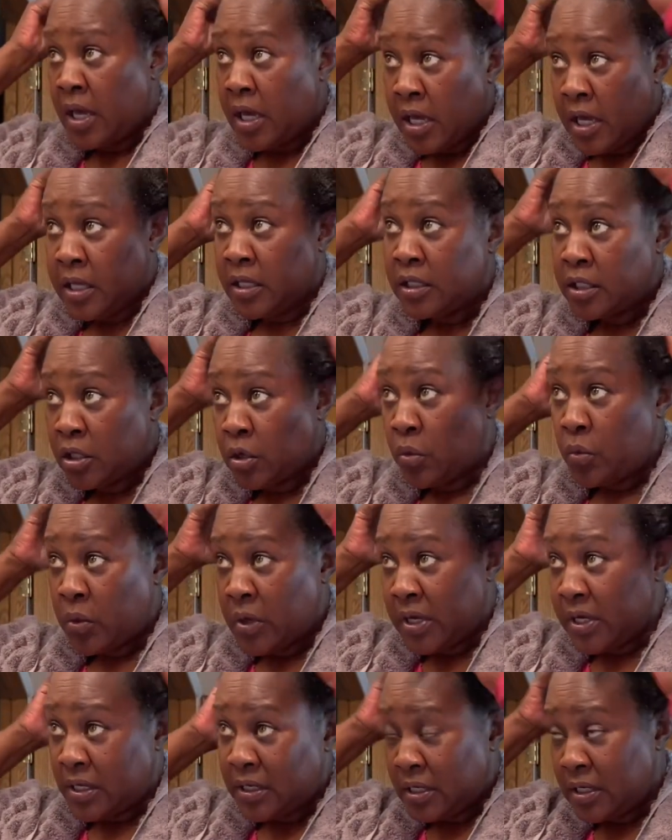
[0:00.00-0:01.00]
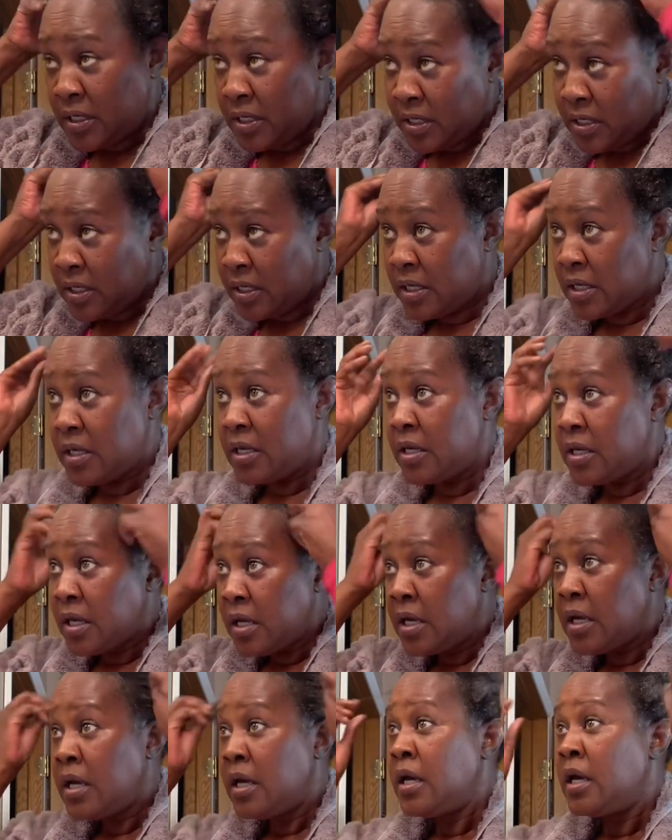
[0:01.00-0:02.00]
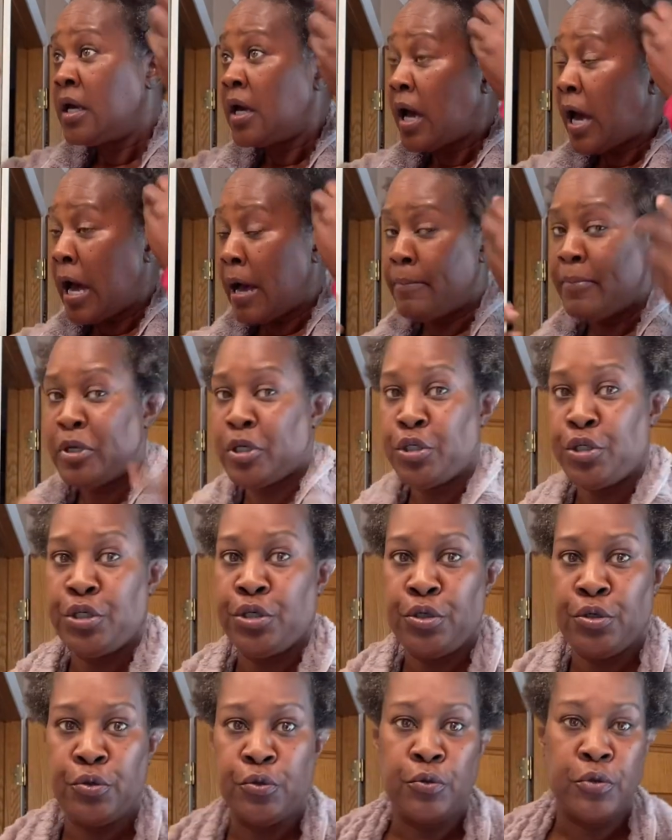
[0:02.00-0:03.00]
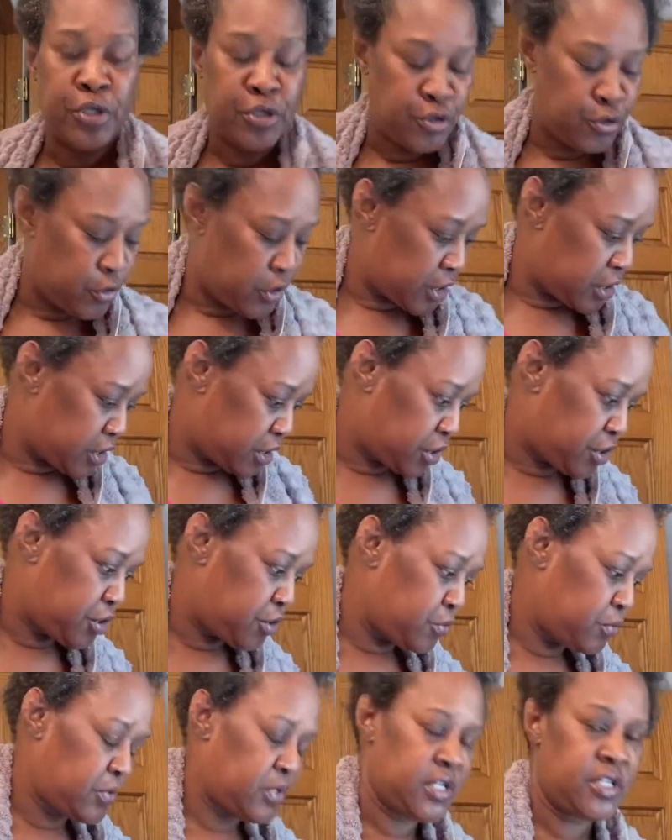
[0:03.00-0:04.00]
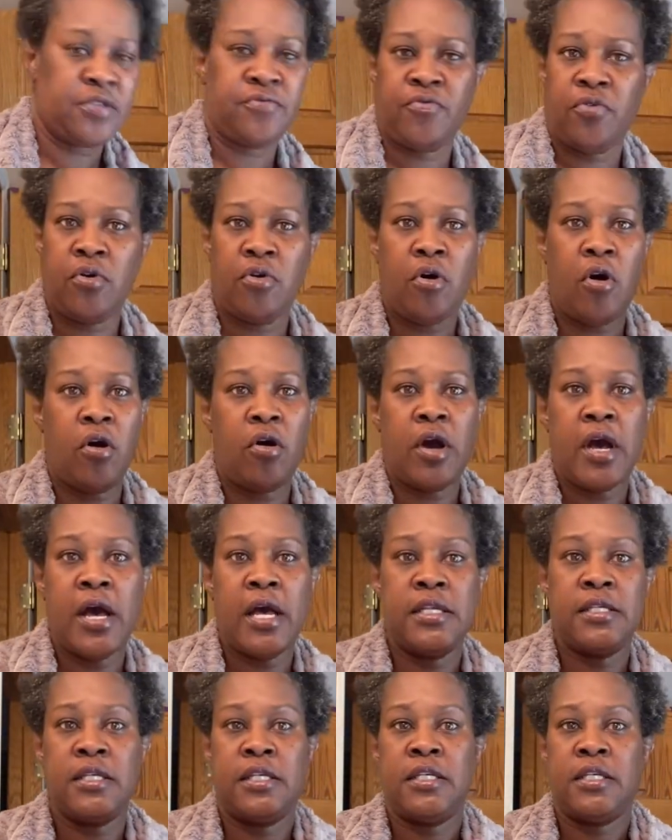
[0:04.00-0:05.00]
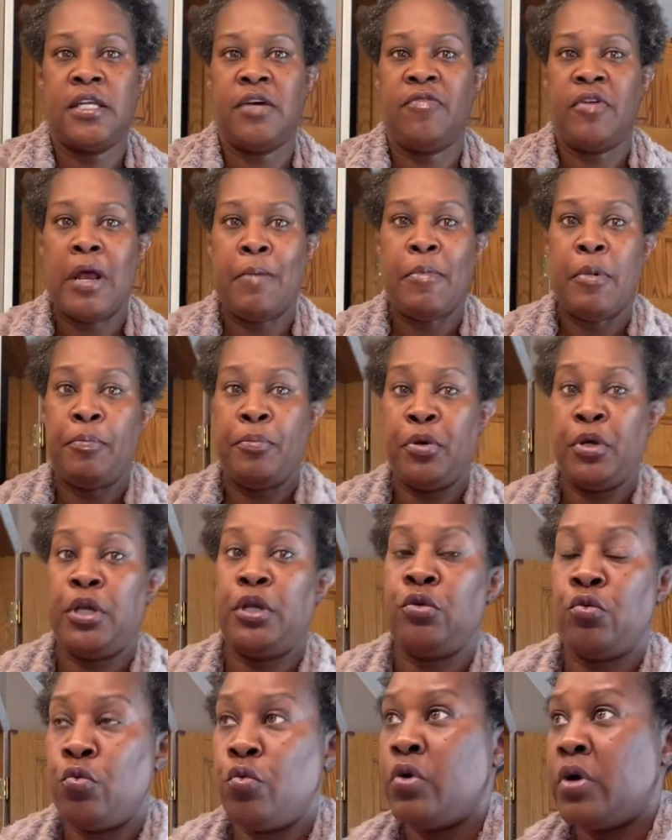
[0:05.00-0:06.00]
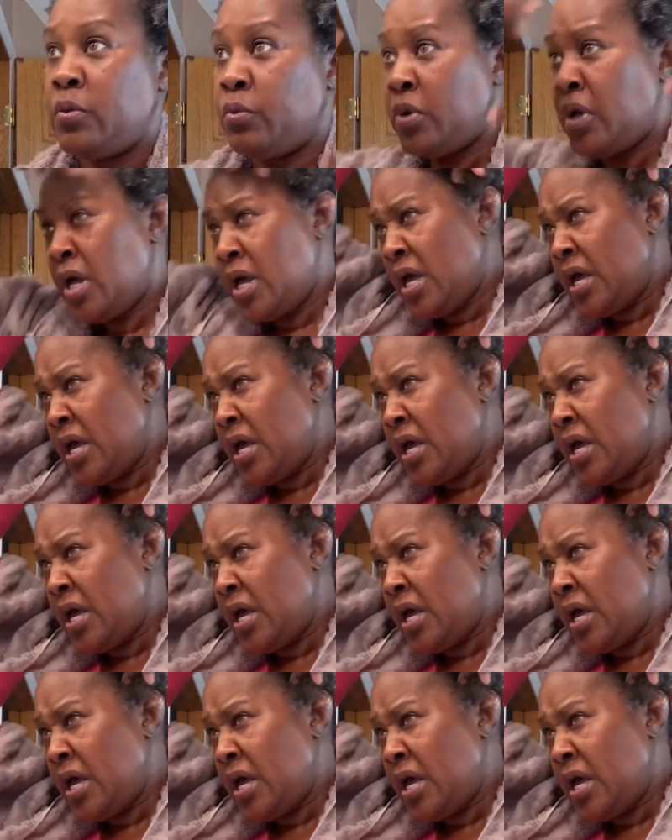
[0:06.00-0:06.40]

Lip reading: And so what I'm gonna do, because you can just use this for all kinds of stuff, and I'm gonna put it on